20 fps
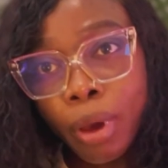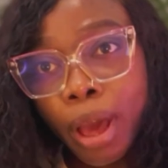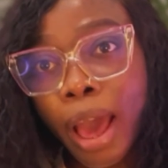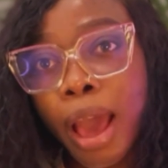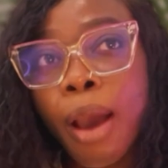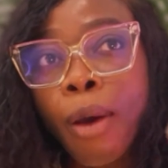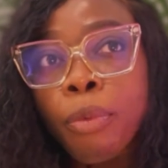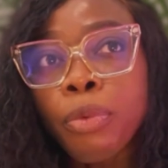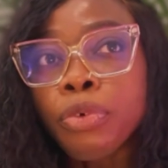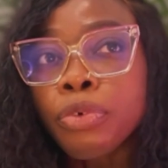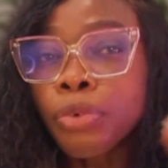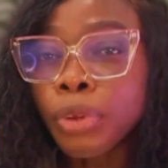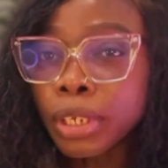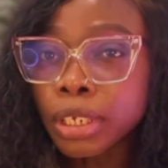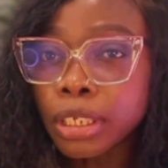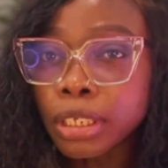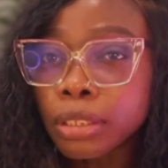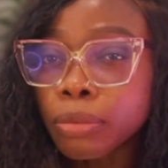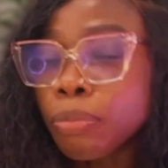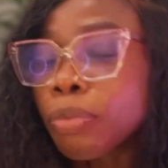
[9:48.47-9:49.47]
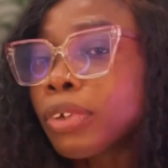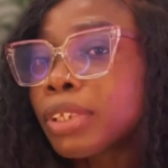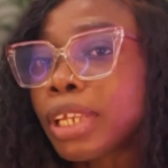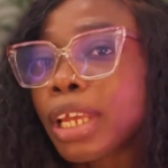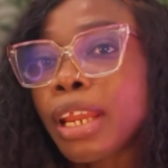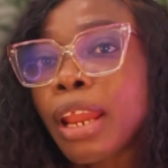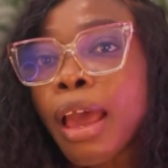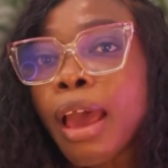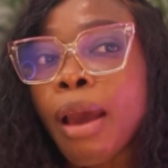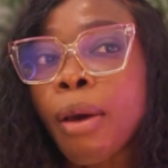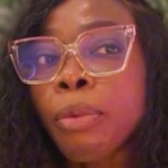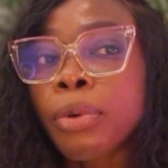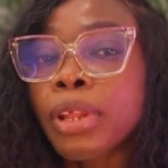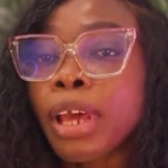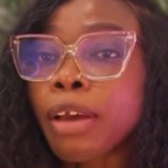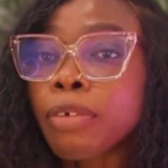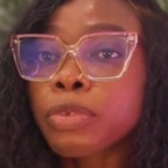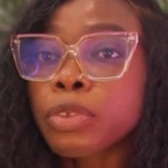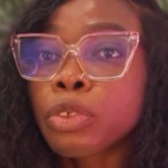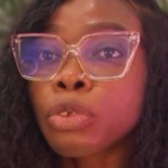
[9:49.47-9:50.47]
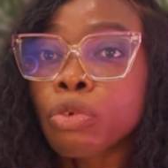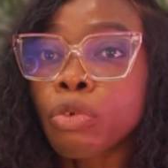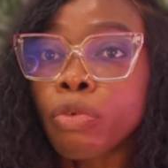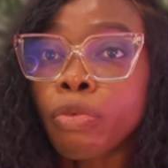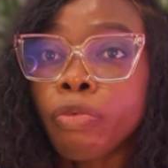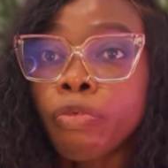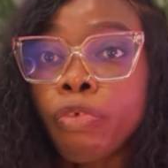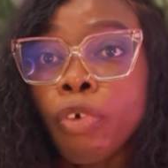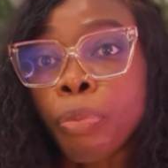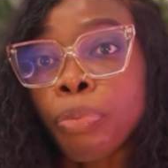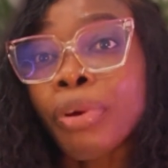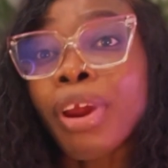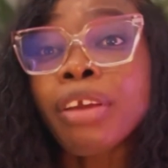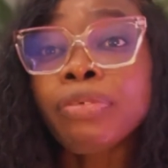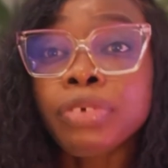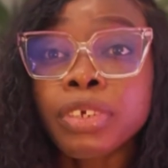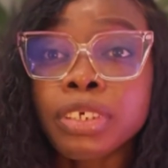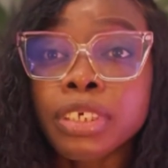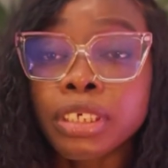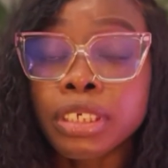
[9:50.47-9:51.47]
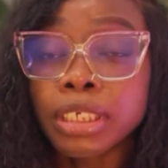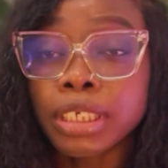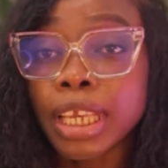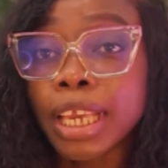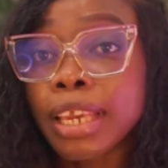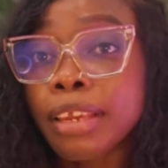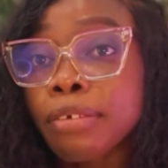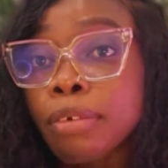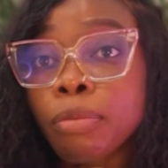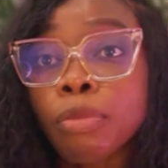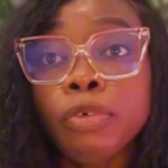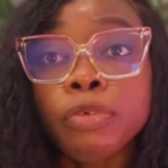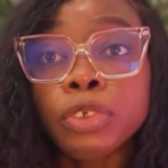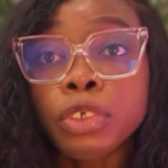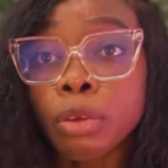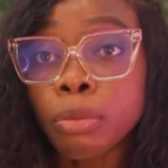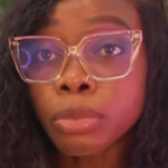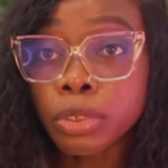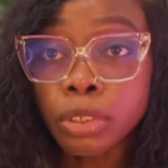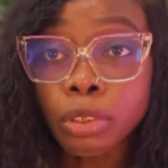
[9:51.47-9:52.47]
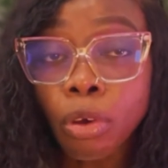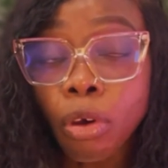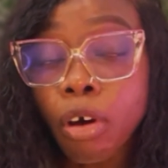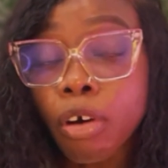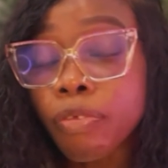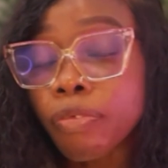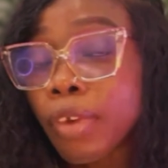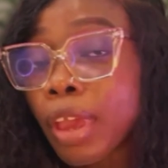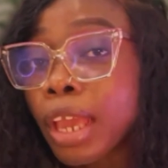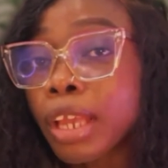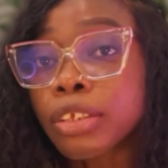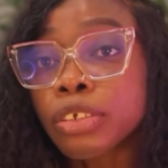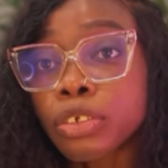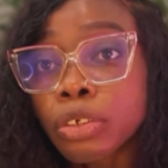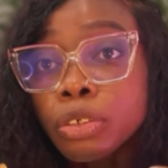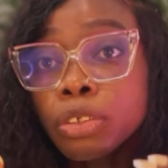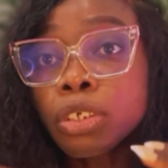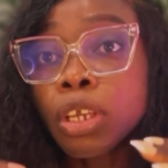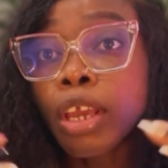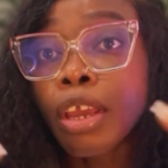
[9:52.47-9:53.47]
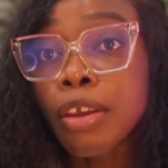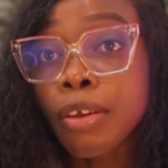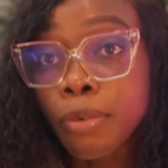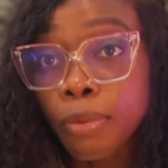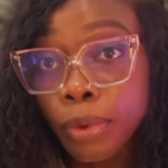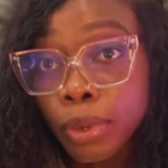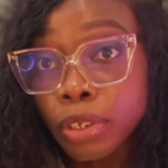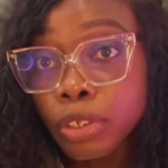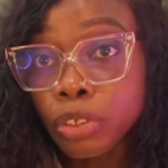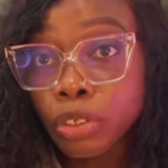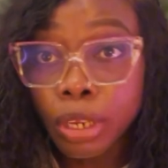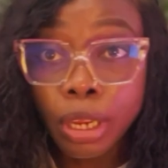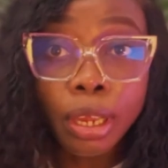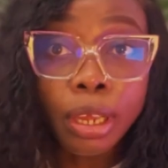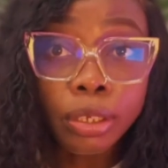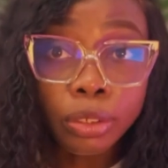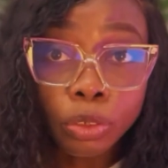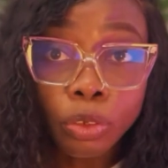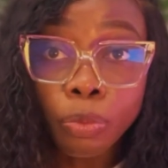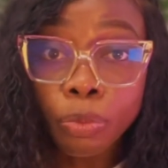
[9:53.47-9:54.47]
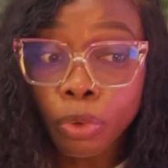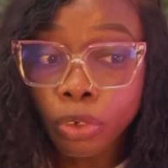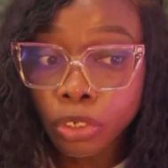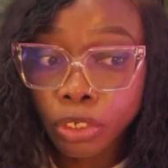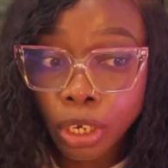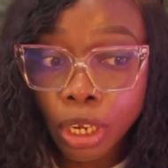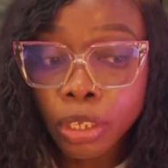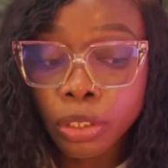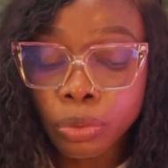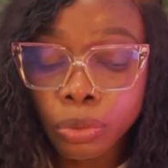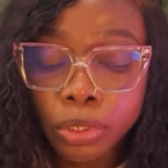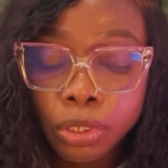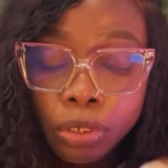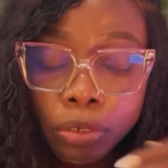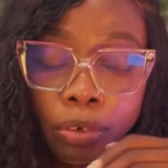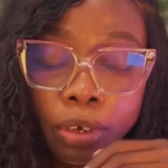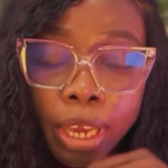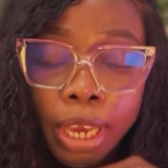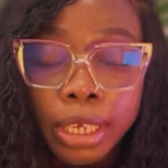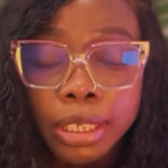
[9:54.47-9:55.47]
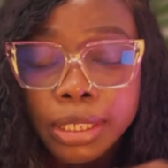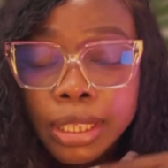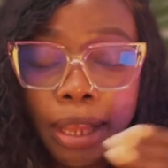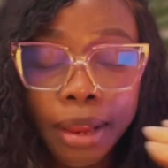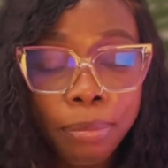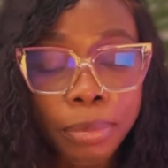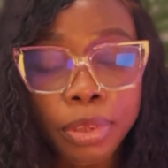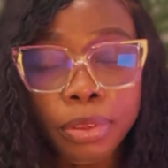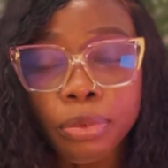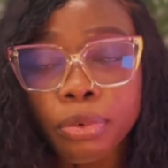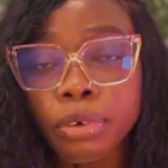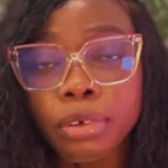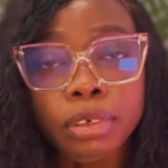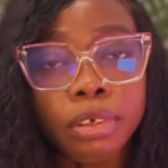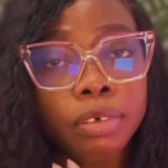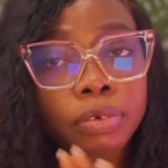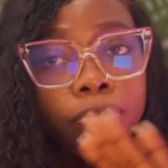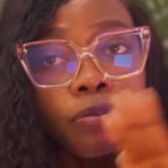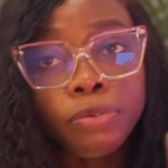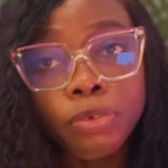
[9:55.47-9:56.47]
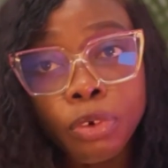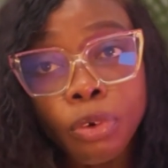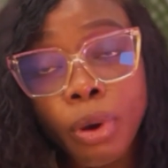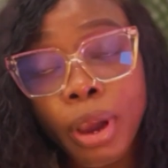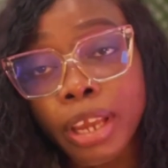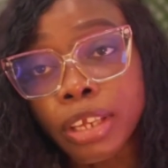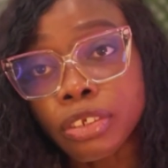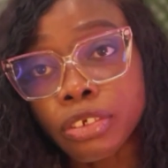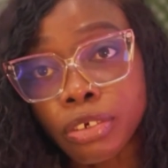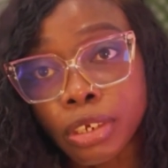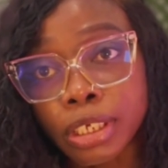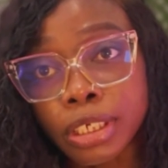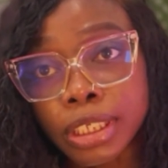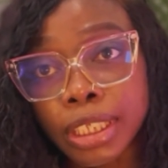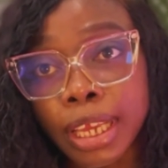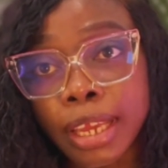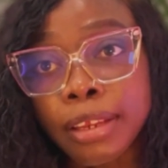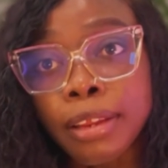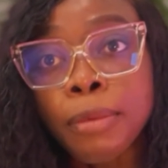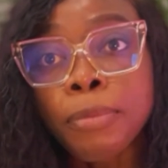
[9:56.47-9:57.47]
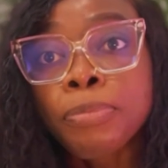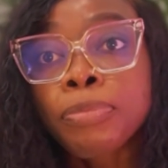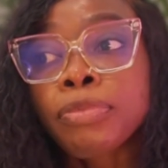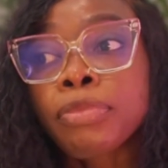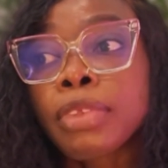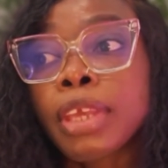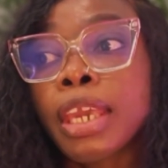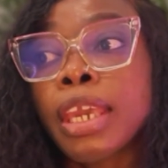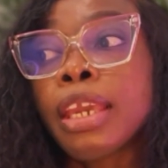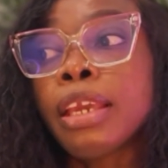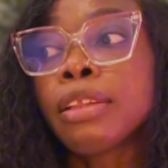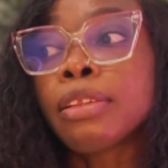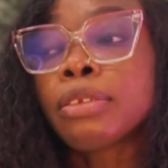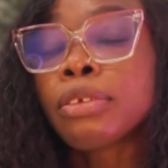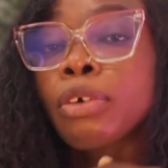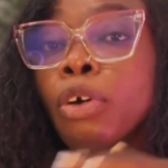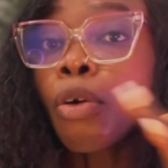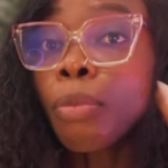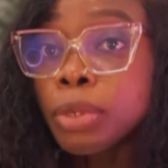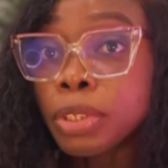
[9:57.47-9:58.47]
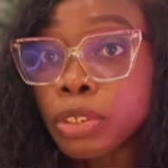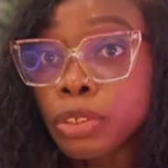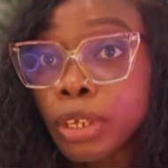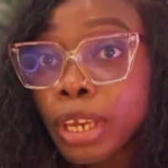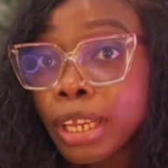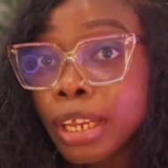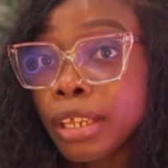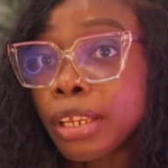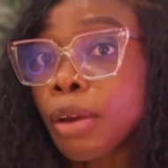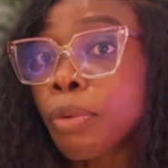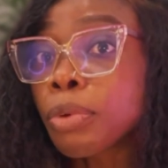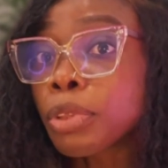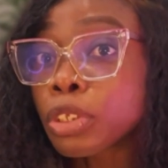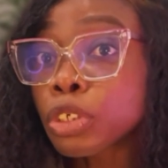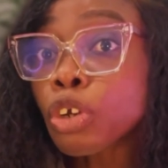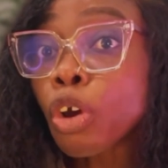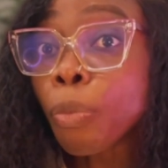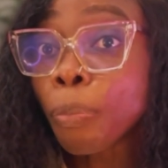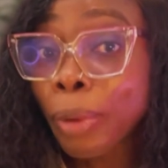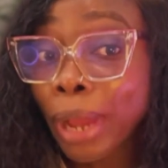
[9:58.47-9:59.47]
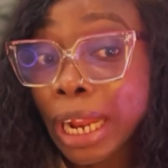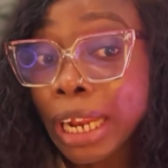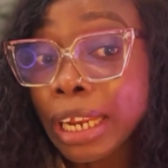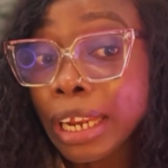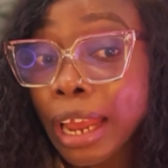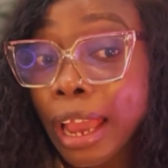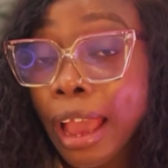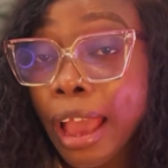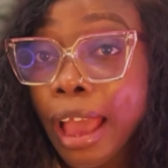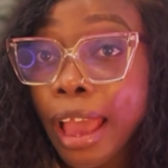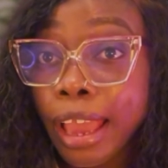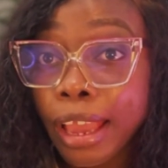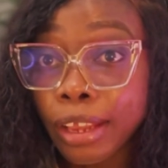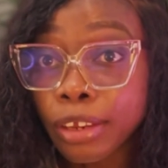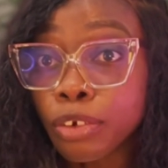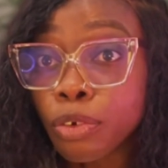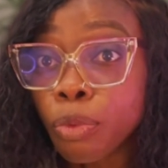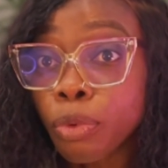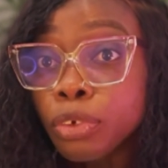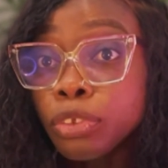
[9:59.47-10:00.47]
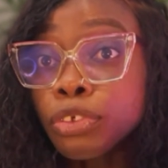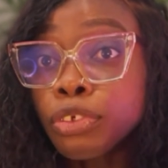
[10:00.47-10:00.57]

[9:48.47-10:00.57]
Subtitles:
I will read it, but then I will have to, for privacy's sake, remove some stuff and just read the SOP or share it with you guys. Let me know if you are interested in coming to Canada with your partner and you want